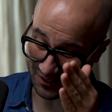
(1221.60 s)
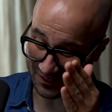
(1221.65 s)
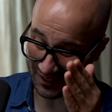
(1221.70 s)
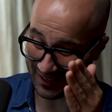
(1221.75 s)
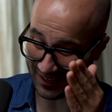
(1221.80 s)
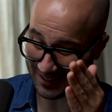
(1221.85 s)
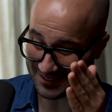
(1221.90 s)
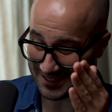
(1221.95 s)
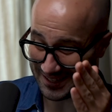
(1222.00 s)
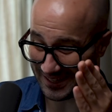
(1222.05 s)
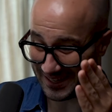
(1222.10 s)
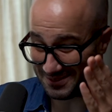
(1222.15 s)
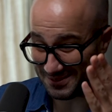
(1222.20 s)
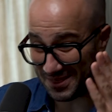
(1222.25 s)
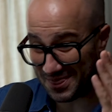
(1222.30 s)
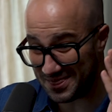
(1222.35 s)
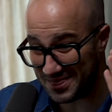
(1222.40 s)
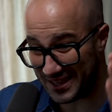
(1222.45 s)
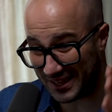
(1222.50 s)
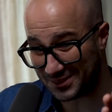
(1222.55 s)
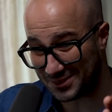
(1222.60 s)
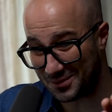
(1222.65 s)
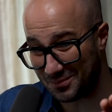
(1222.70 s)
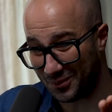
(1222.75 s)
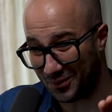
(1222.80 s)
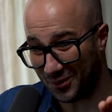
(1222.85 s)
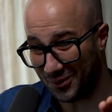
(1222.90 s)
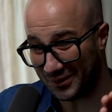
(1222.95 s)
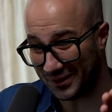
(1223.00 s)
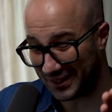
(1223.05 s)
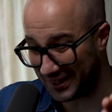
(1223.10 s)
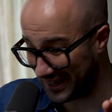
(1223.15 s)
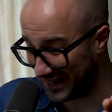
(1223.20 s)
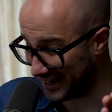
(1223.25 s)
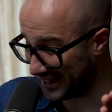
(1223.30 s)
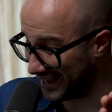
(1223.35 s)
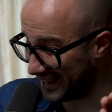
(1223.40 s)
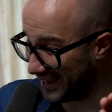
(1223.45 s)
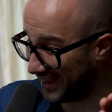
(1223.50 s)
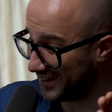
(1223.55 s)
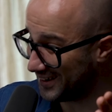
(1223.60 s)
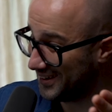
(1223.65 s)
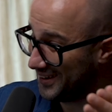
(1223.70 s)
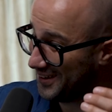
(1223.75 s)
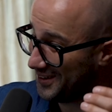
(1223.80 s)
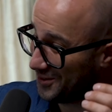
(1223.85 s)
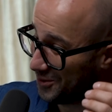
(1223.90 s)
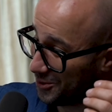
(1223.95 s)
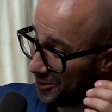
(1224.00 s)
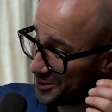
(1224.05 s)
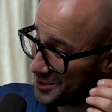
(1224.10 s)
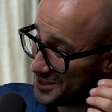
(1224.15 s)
allowed to either nick the ball and get out or